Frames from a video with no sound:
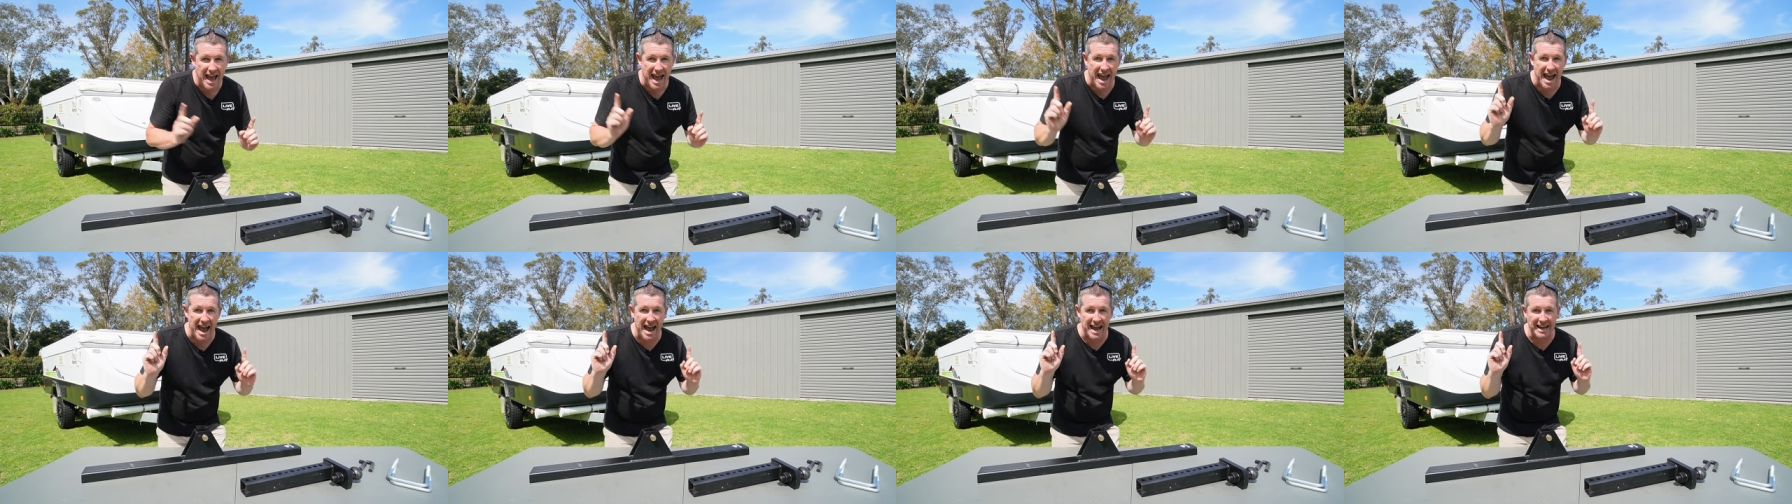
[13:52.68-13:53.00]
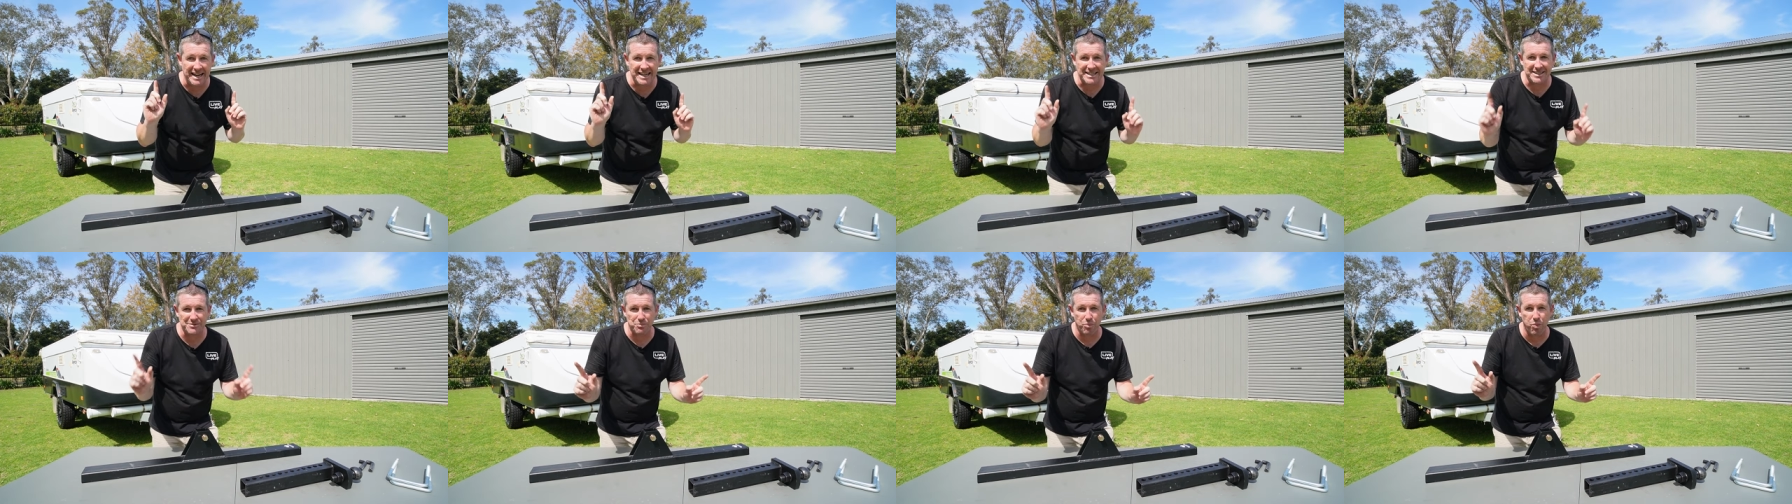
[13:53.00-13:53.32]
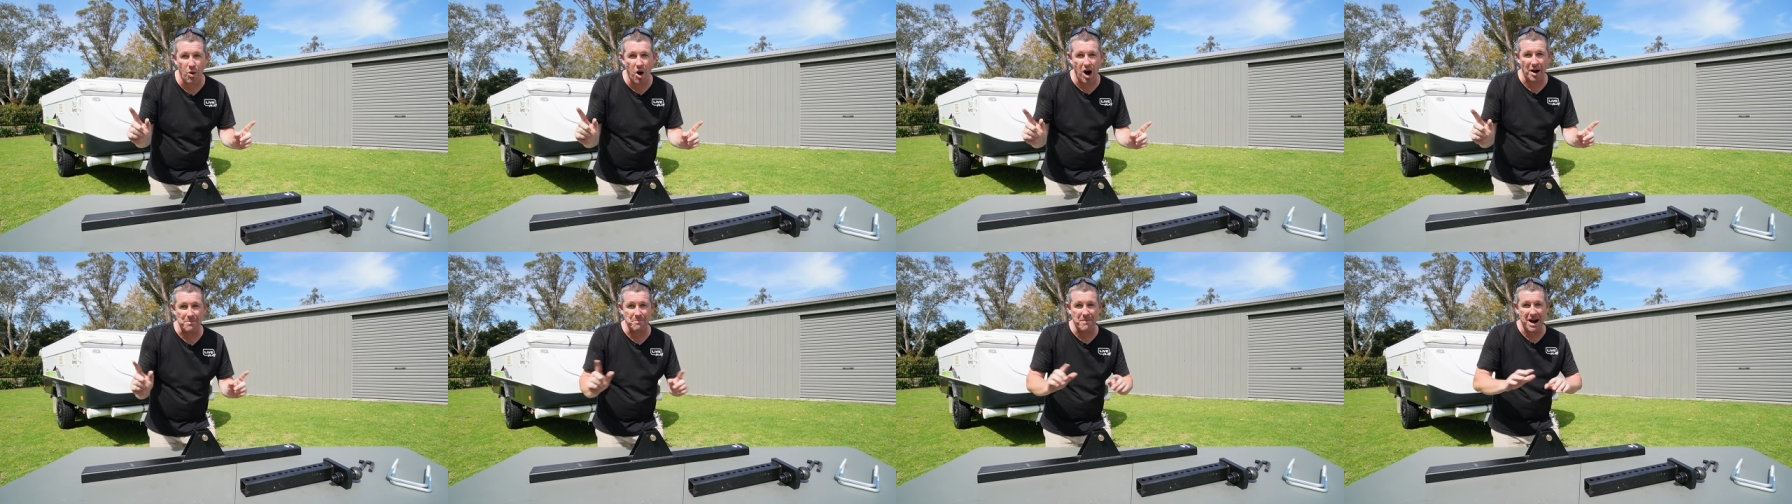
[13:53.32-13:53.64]
And it's
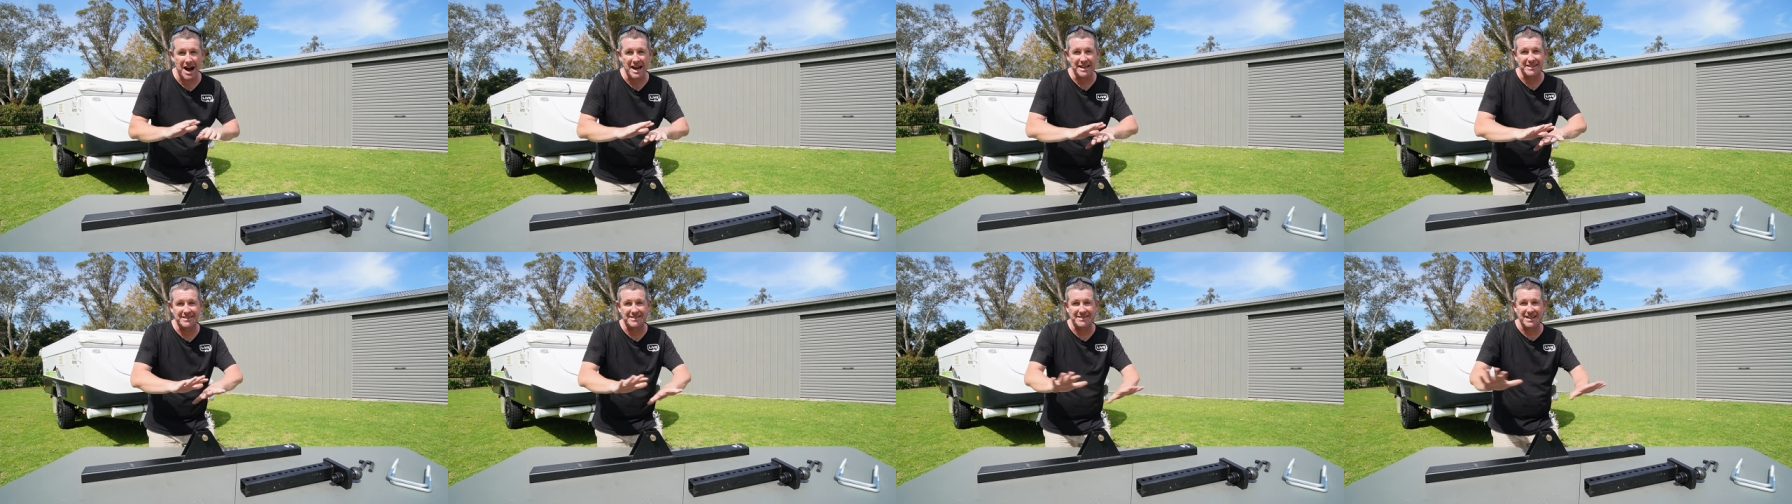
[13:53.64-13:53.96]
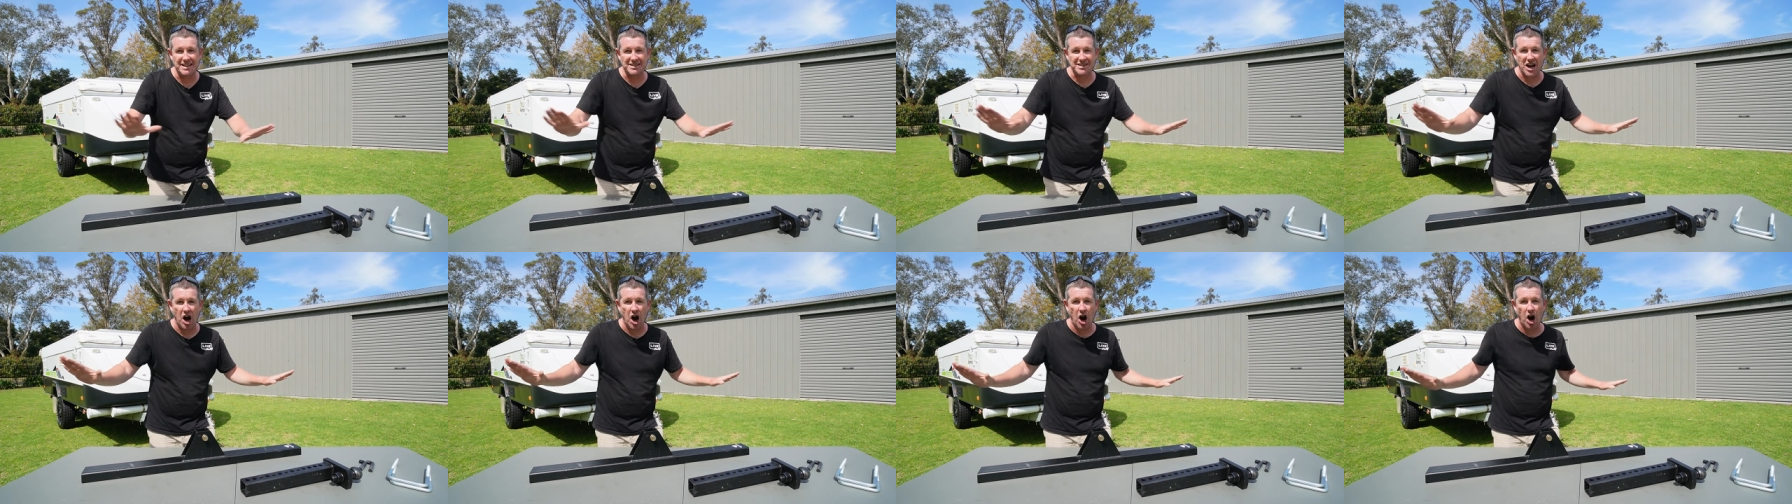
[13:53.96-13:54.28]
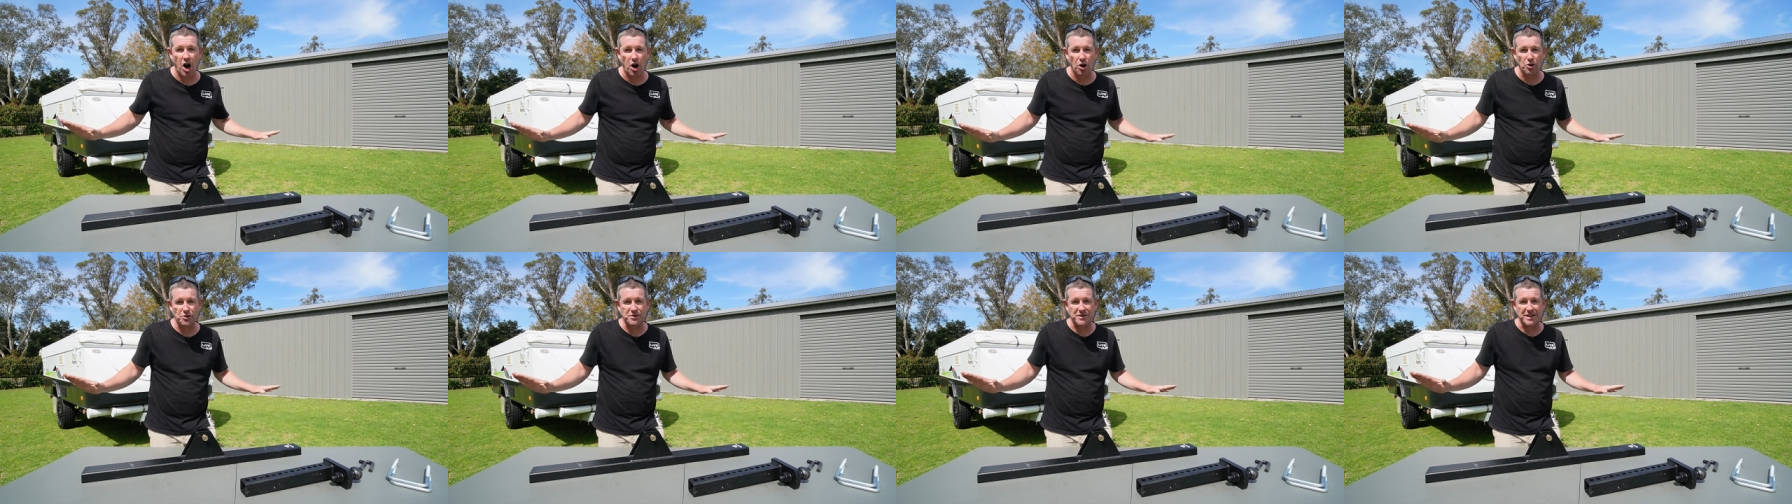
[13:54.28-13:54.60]
what makes this
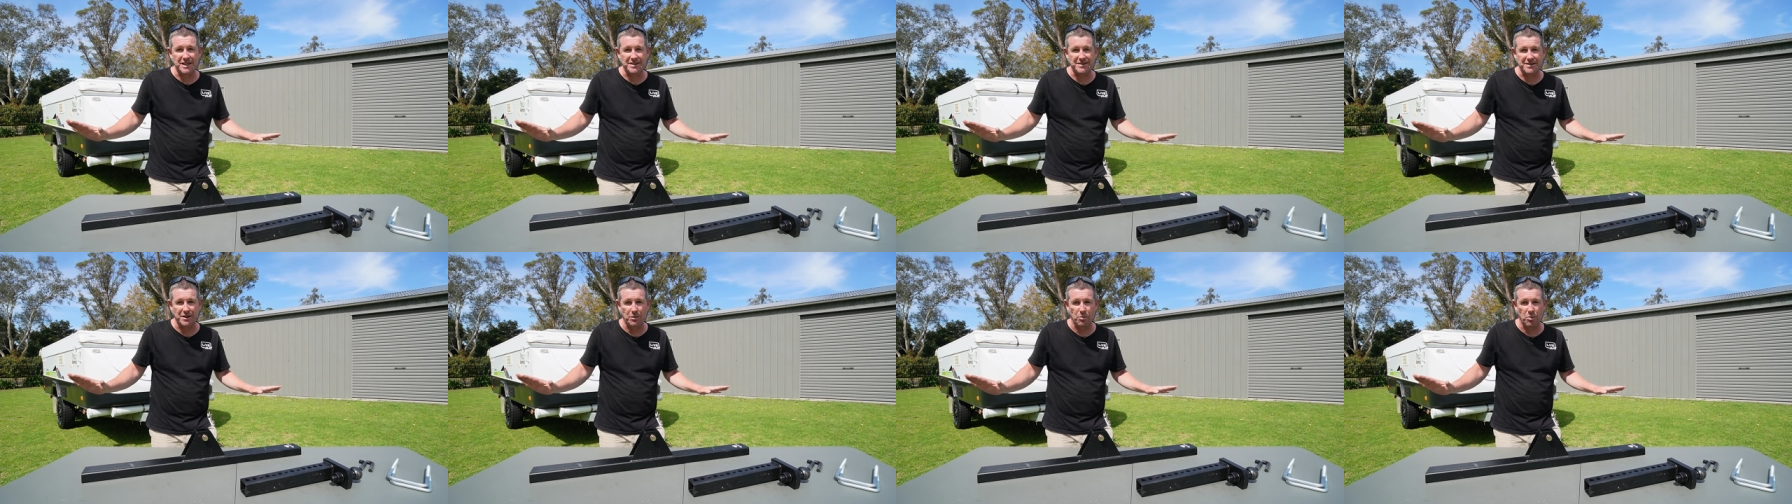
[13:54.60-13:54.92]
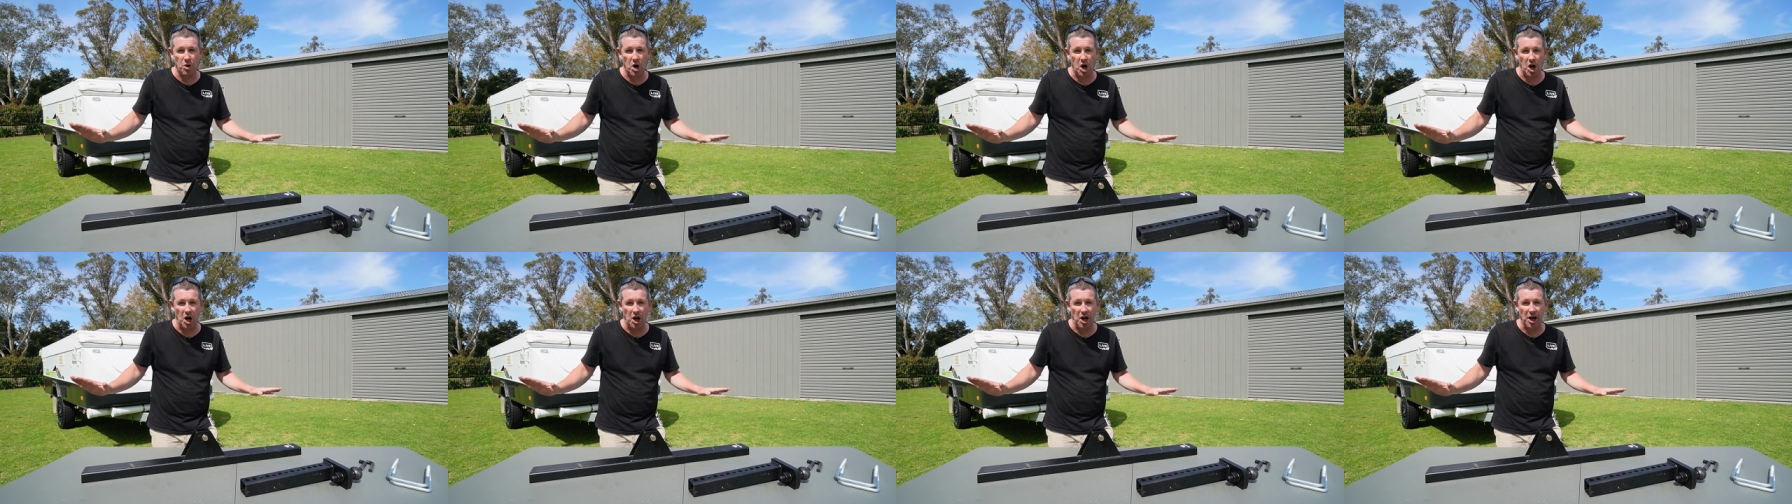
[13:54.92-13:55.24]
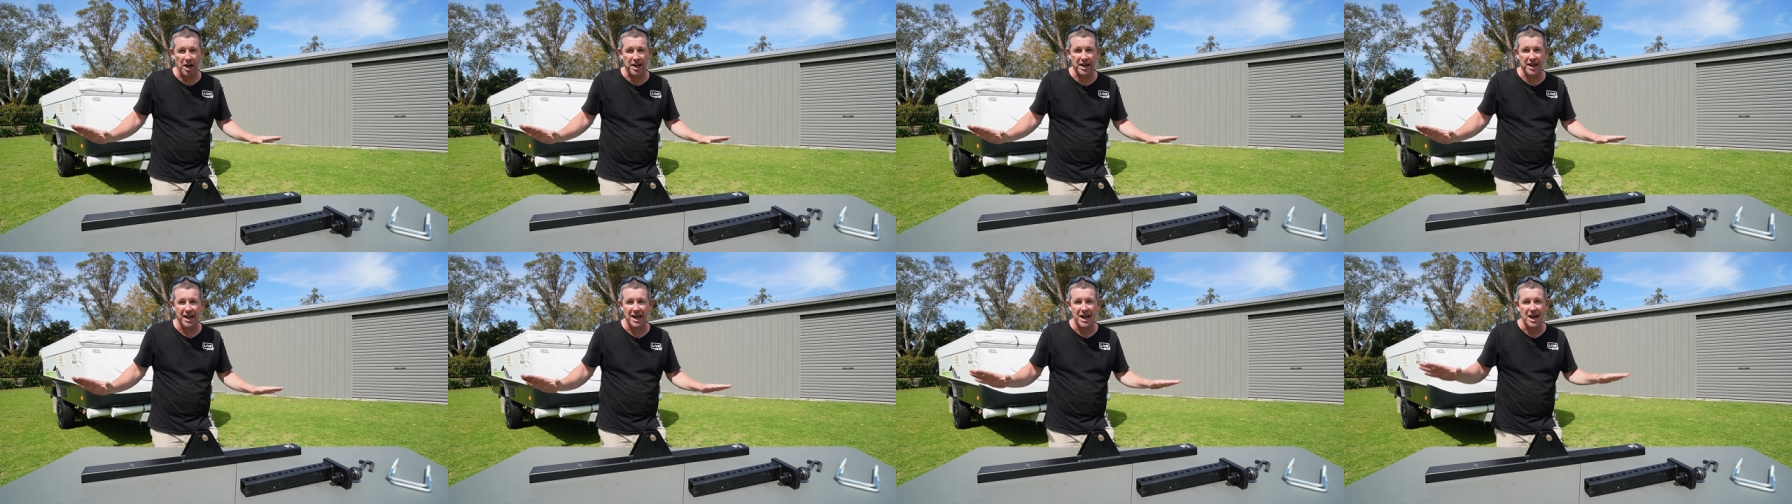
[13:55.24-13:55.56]
whole system
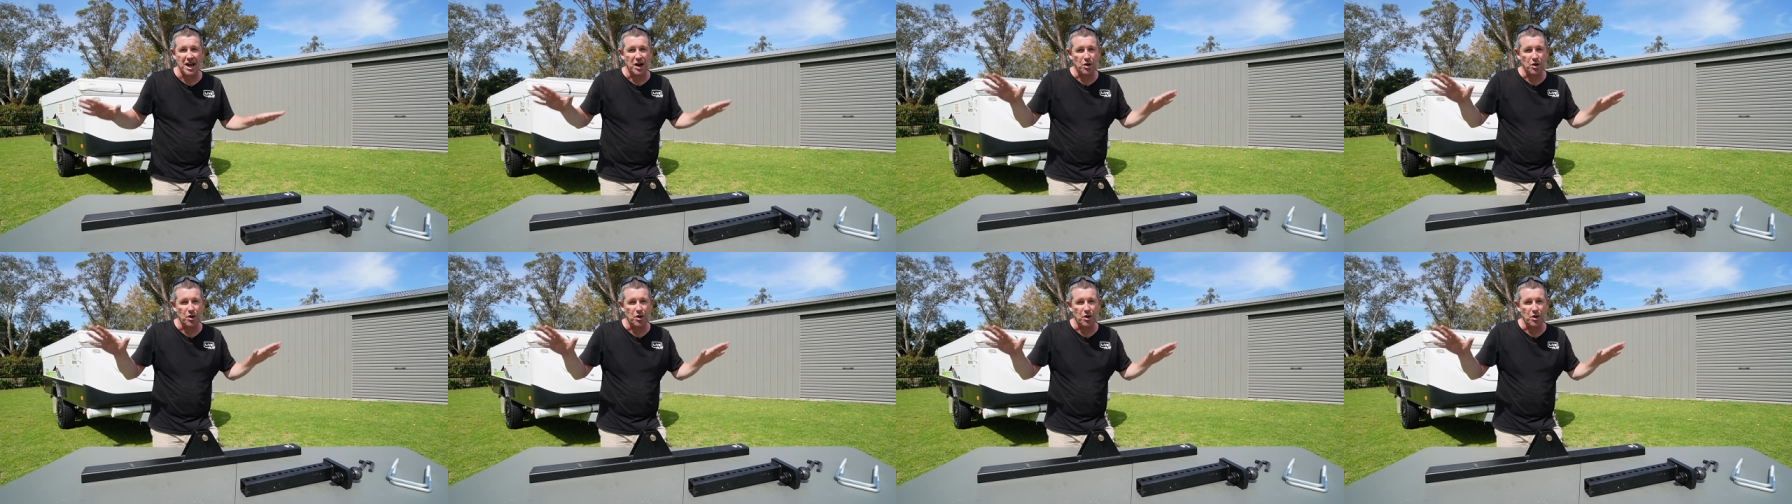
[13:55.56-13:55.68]
work,